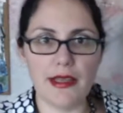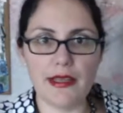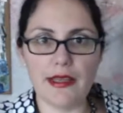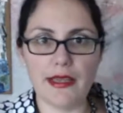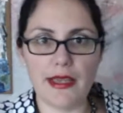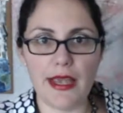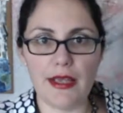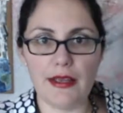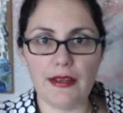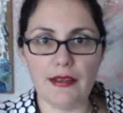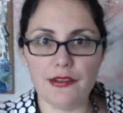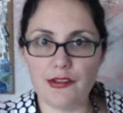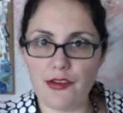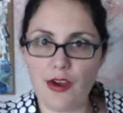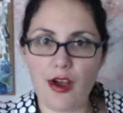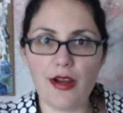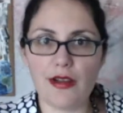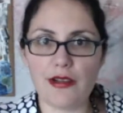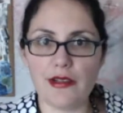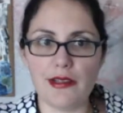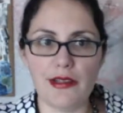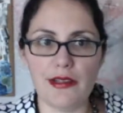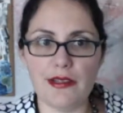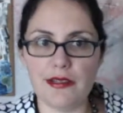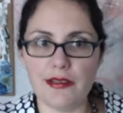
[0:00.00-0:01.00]
like
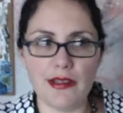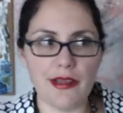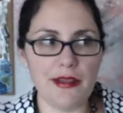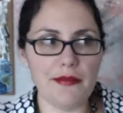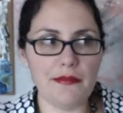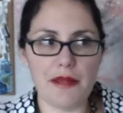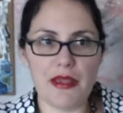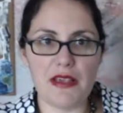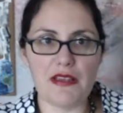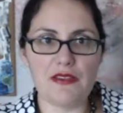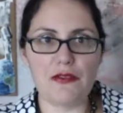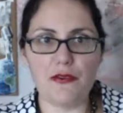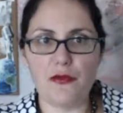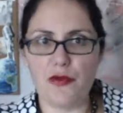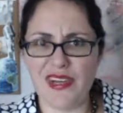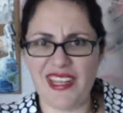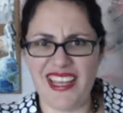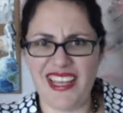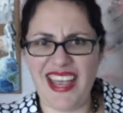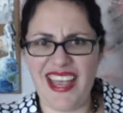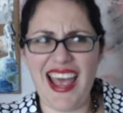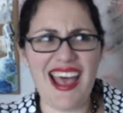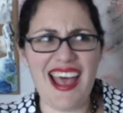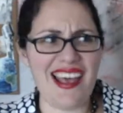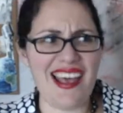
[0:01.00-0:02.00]
chocolate, like makes her want
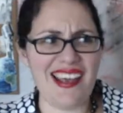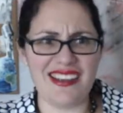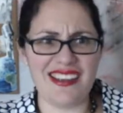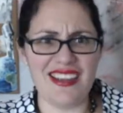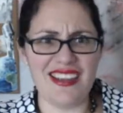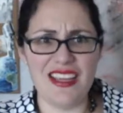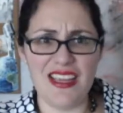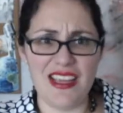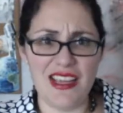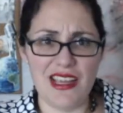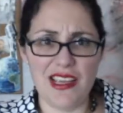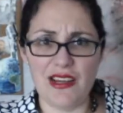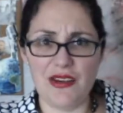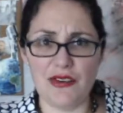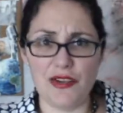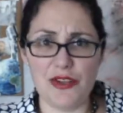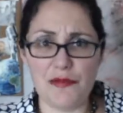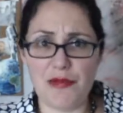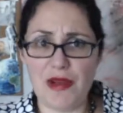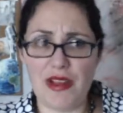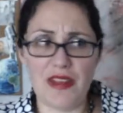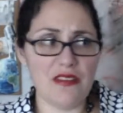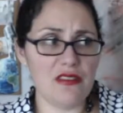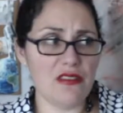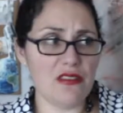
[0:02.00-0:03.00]
to gag. It
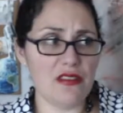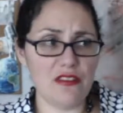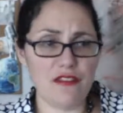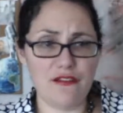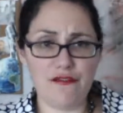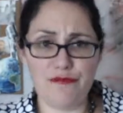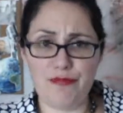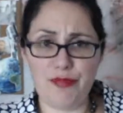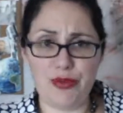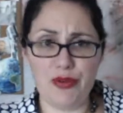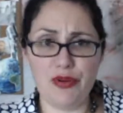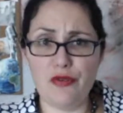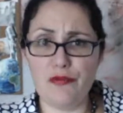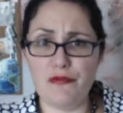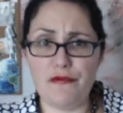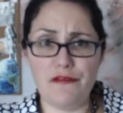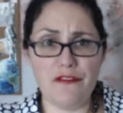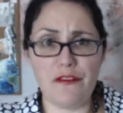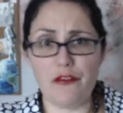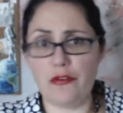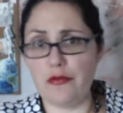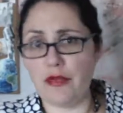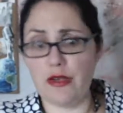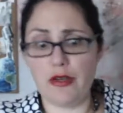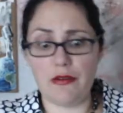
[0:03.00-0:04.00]
reminds her of poop
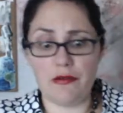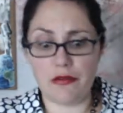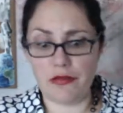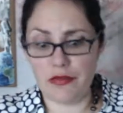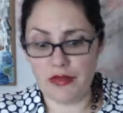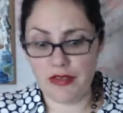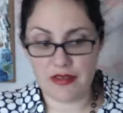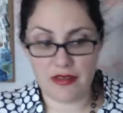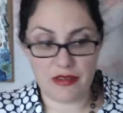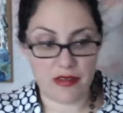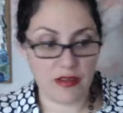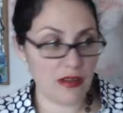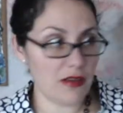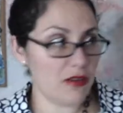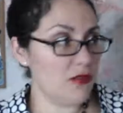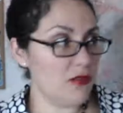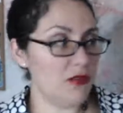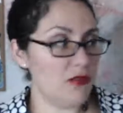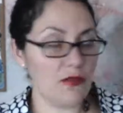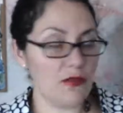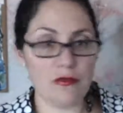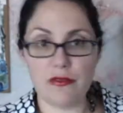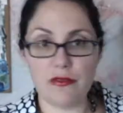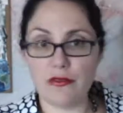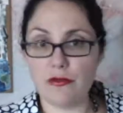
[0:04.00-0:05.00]
for whatever reason. I don't
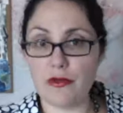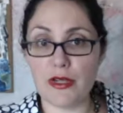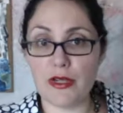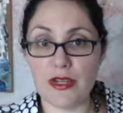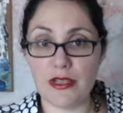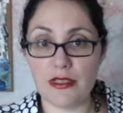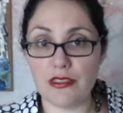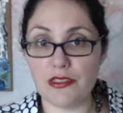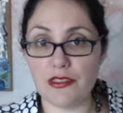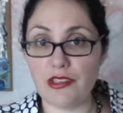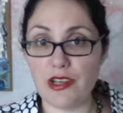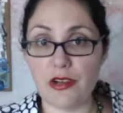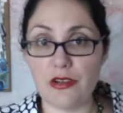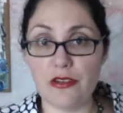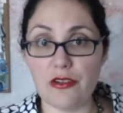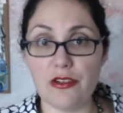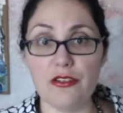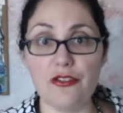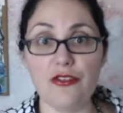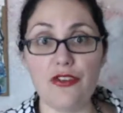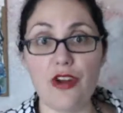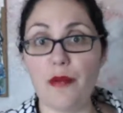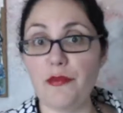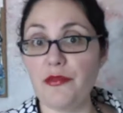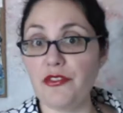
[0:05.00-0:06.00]
know what kind of
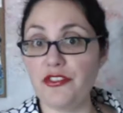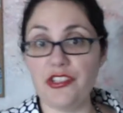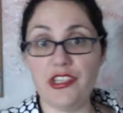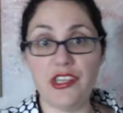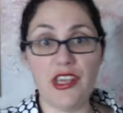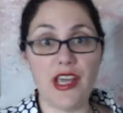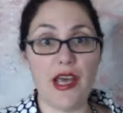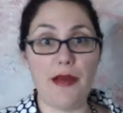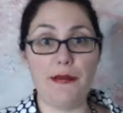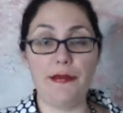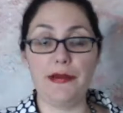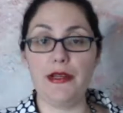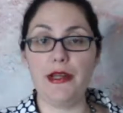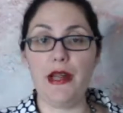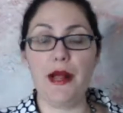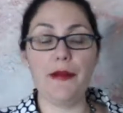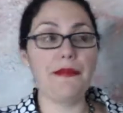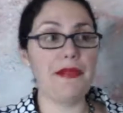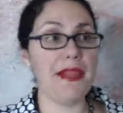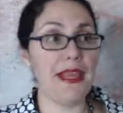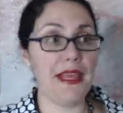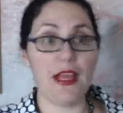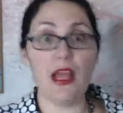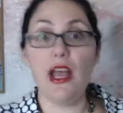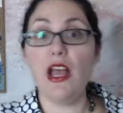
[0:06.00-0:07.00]
childhood trauma she had, but
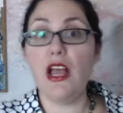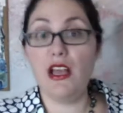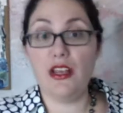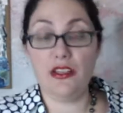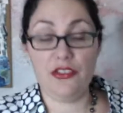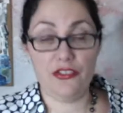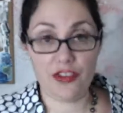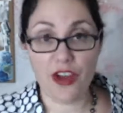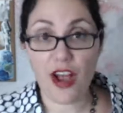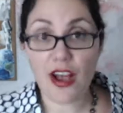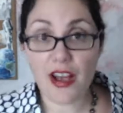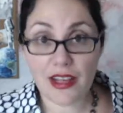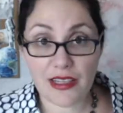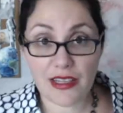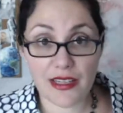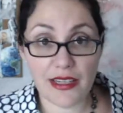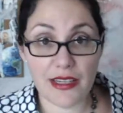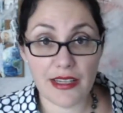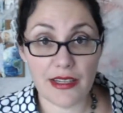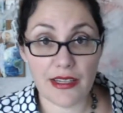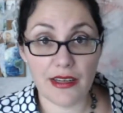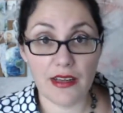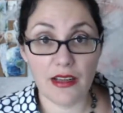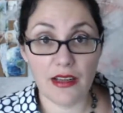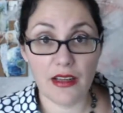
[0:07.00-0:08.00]
I'm like,
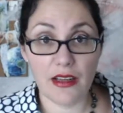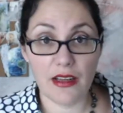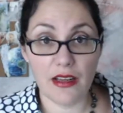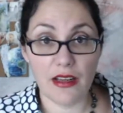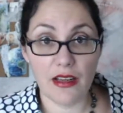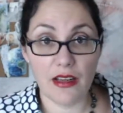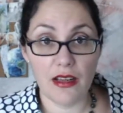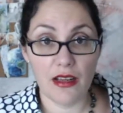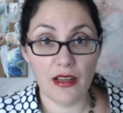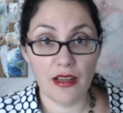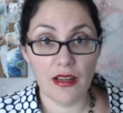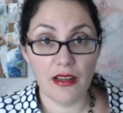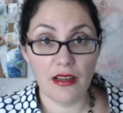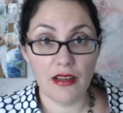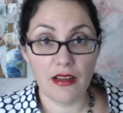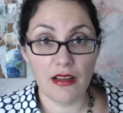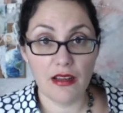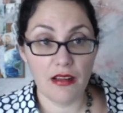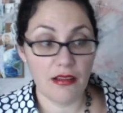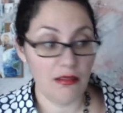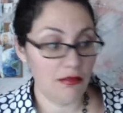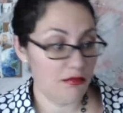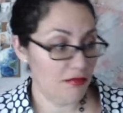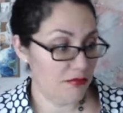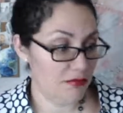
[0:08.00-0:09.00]
chocolate,
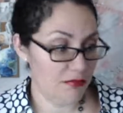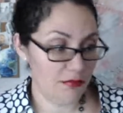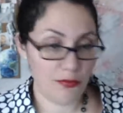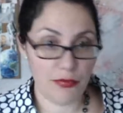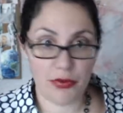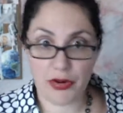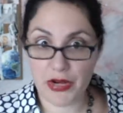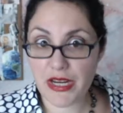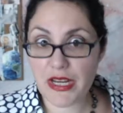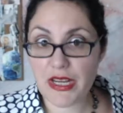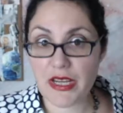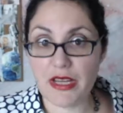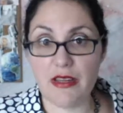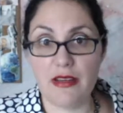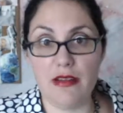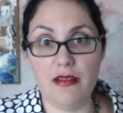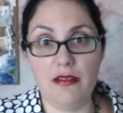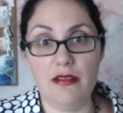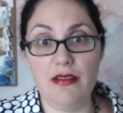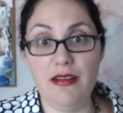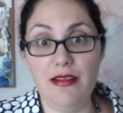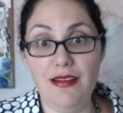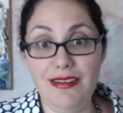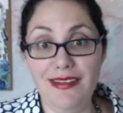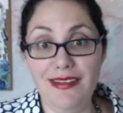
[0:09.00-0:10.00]
bring it.